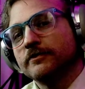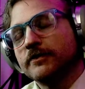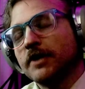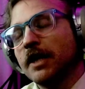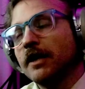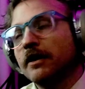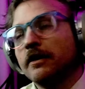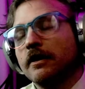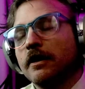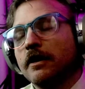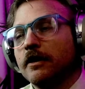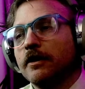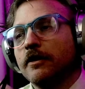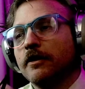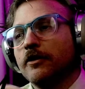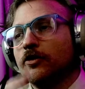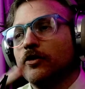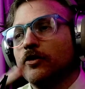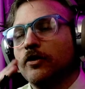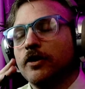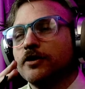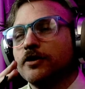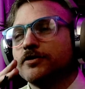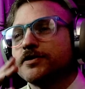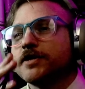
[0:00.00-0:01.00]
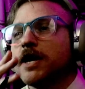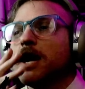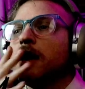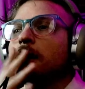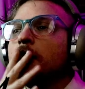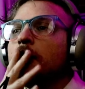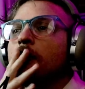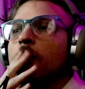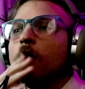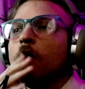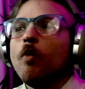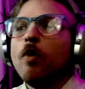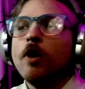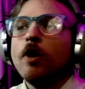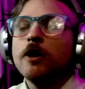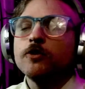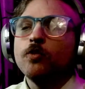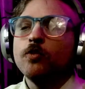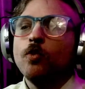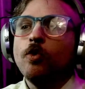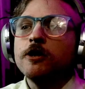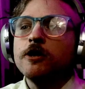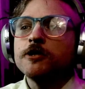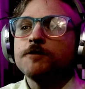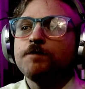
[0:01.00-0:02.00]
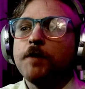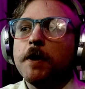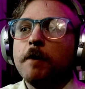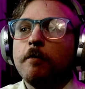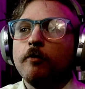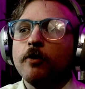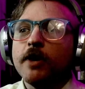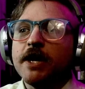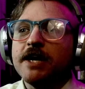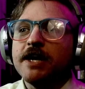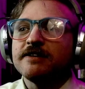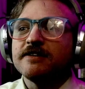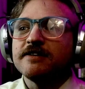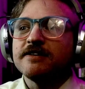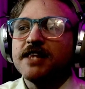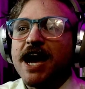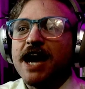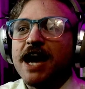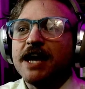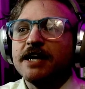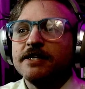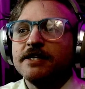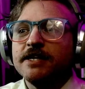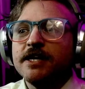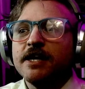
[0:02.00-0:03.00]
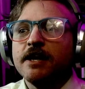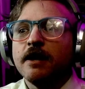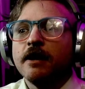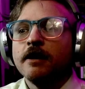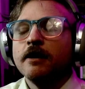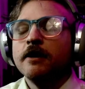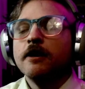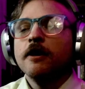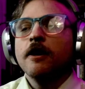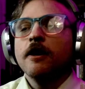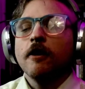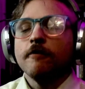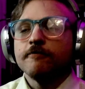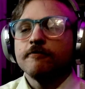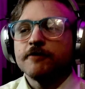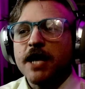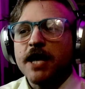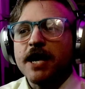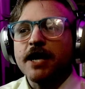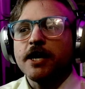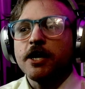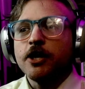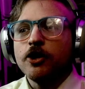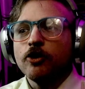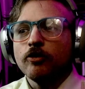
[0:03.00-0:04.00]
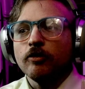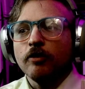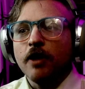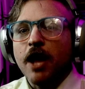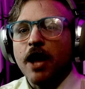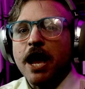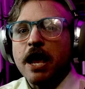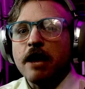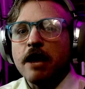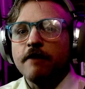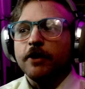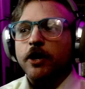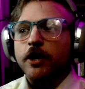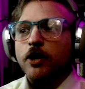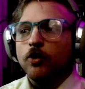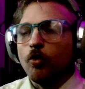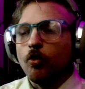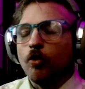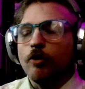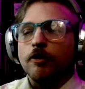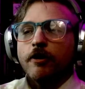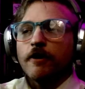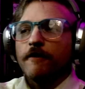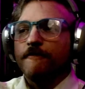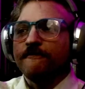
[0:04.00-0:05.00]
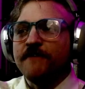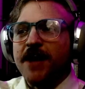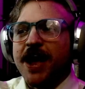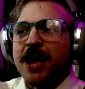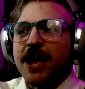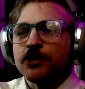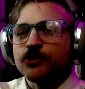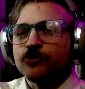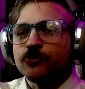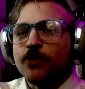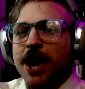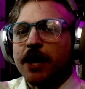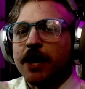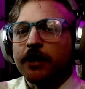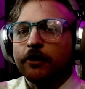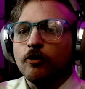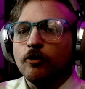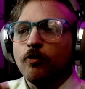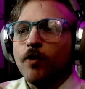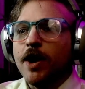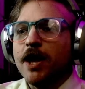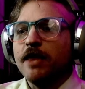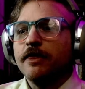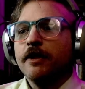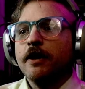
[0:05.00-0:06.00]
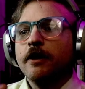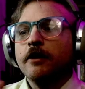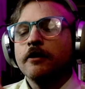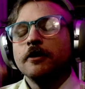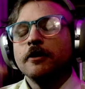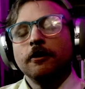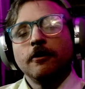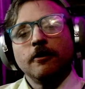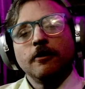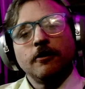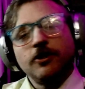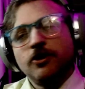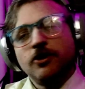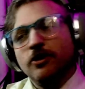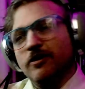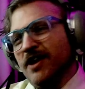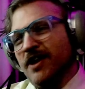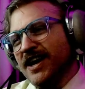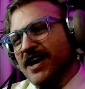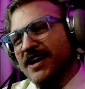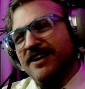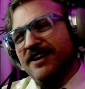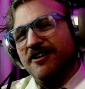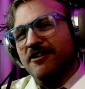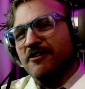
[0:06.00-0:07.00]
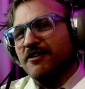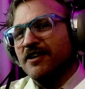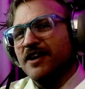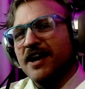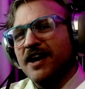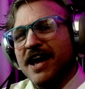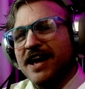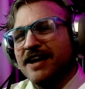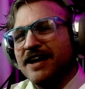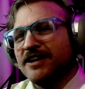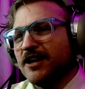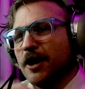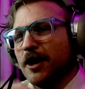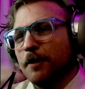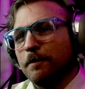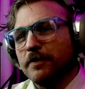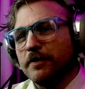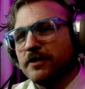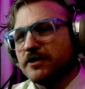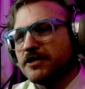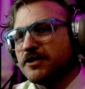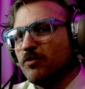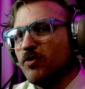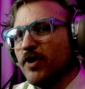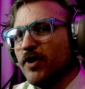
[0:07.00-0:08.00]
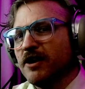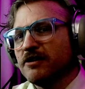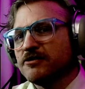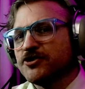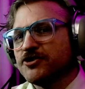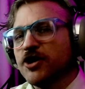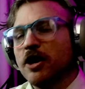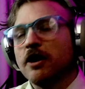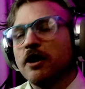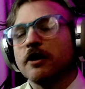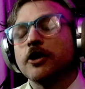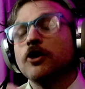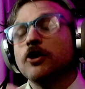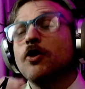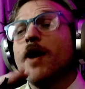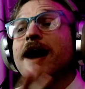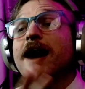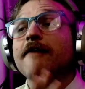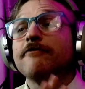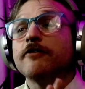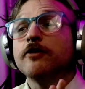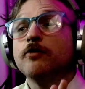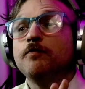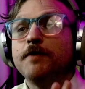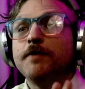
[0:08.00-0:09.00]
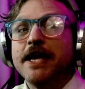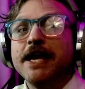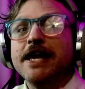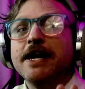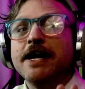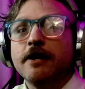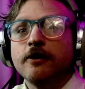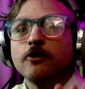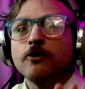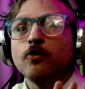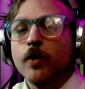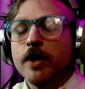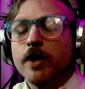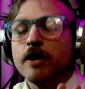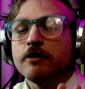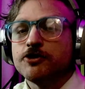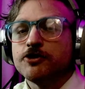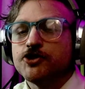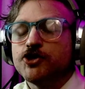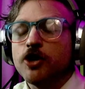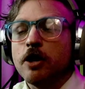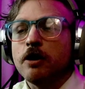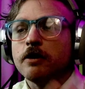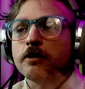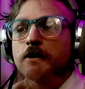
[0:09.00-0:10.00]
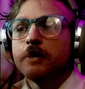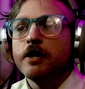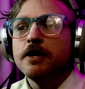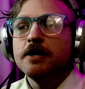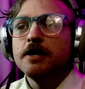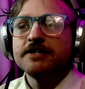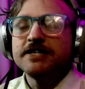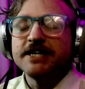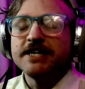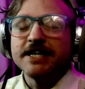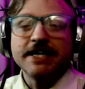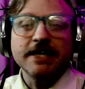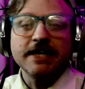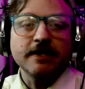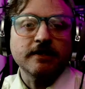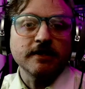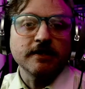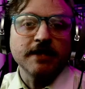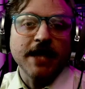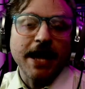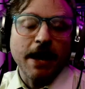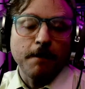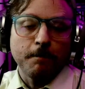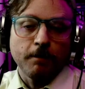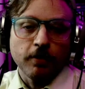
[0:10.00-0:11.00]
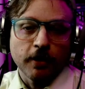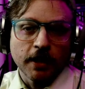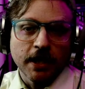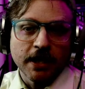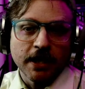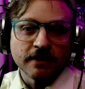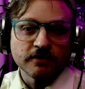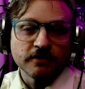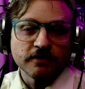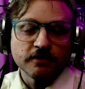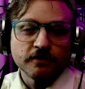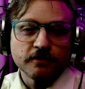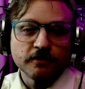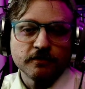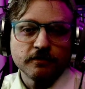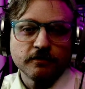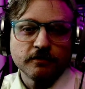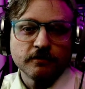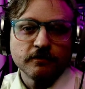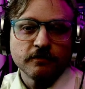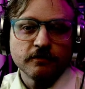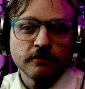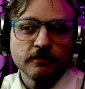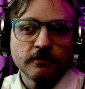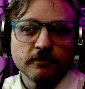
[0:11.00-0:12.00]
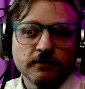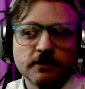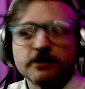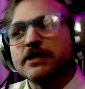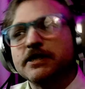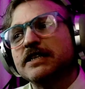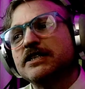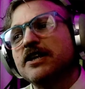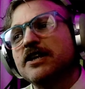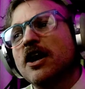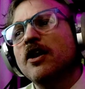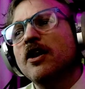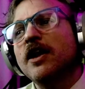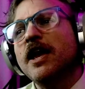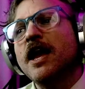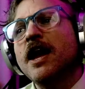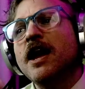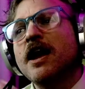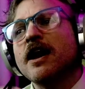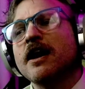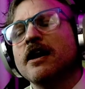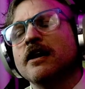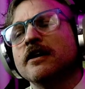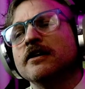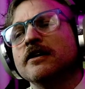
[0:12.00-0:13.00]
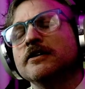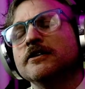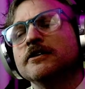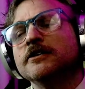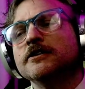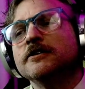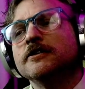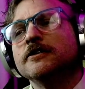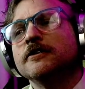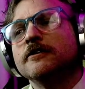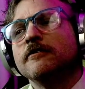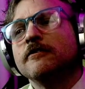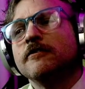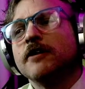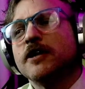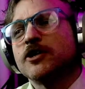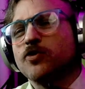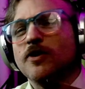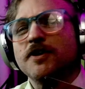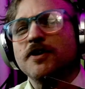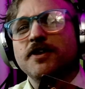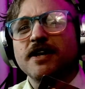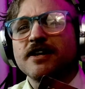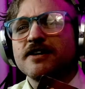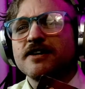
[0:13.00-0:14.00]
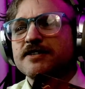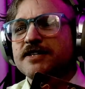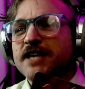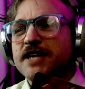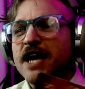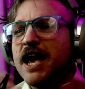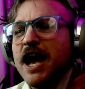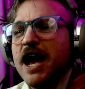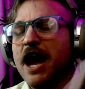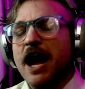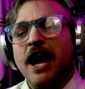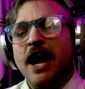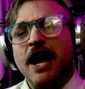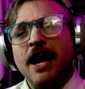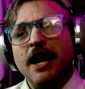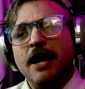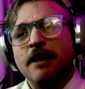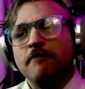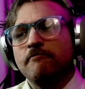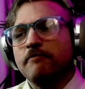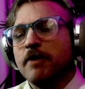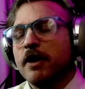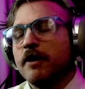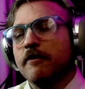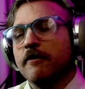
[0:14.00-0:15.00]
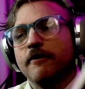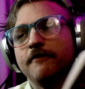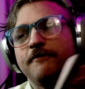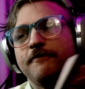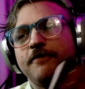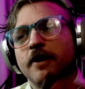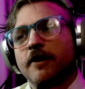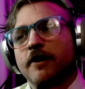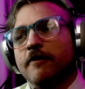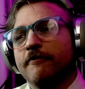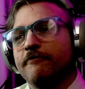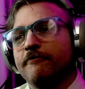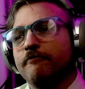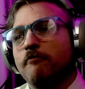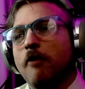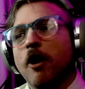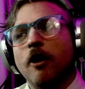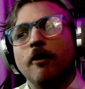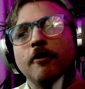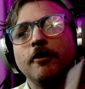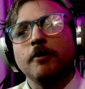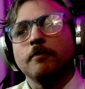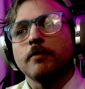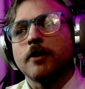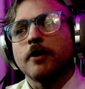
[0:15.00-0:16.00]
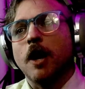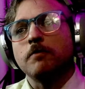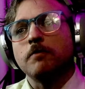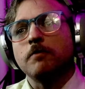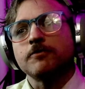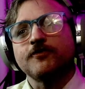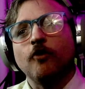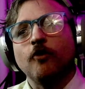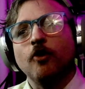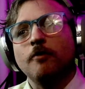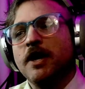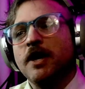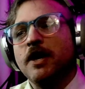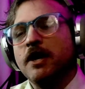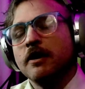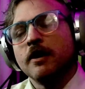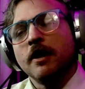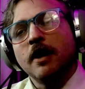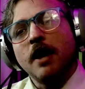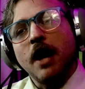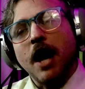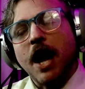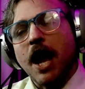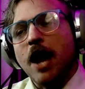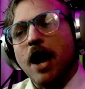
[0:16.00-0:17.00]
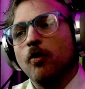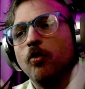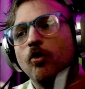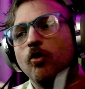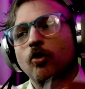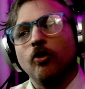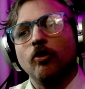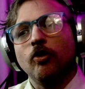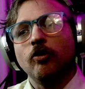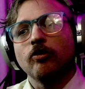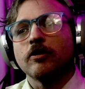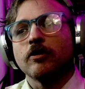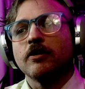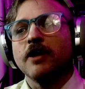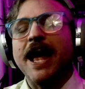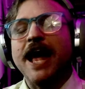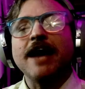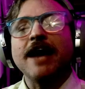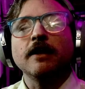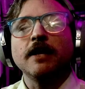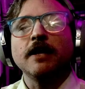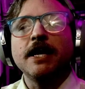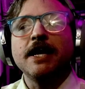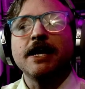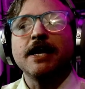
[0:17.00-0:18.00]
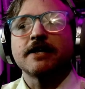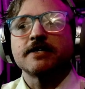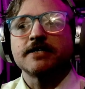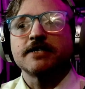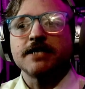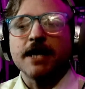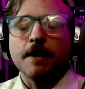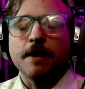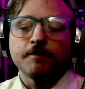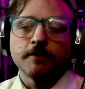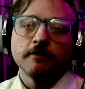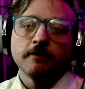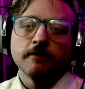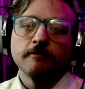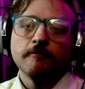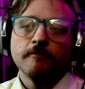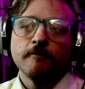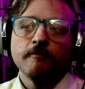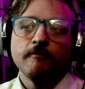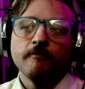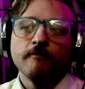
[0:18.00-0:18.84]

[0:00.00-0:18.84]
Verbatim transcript: Right? You, you say, one, once people get to the idea of taking your life in order to fast track your way there, you're, in, you're going to end up in some weird junk. You have to get into weird junk to get to that place. It says, oh yeah, it's one thing to say, I if, if martyrdom comes for me, I will gladly accept it.